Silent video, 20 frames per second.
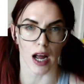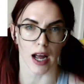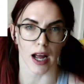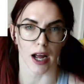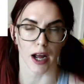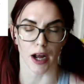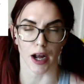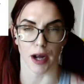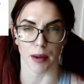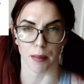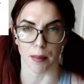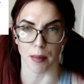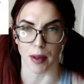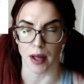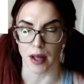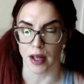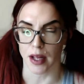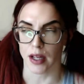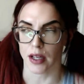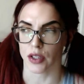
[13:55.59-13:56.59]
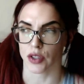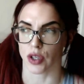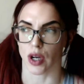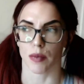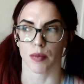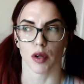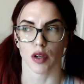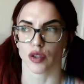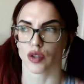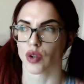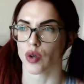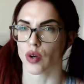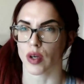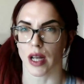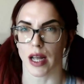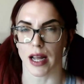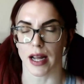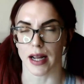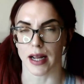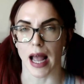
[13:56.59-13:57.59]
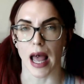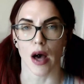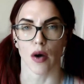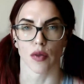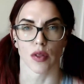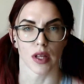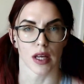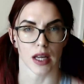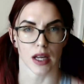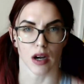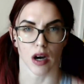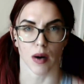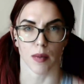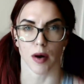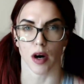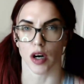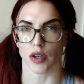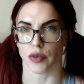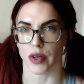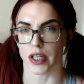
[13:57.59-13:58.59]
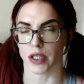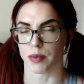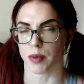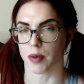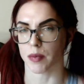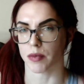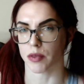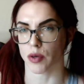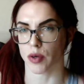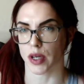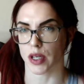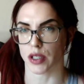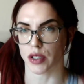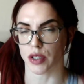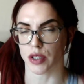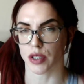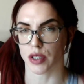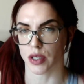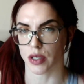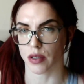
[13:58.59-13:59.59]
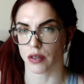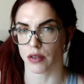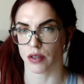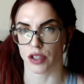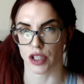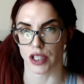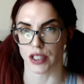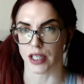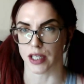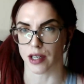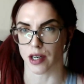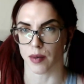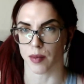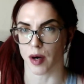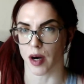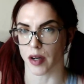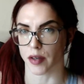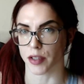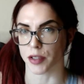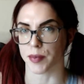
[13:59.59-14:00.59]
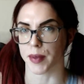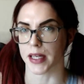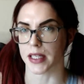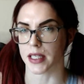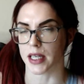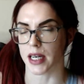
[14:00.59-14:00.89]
Um, so I'm not talking healthy carbohydrates, but I'm talking just shitty carbohydrates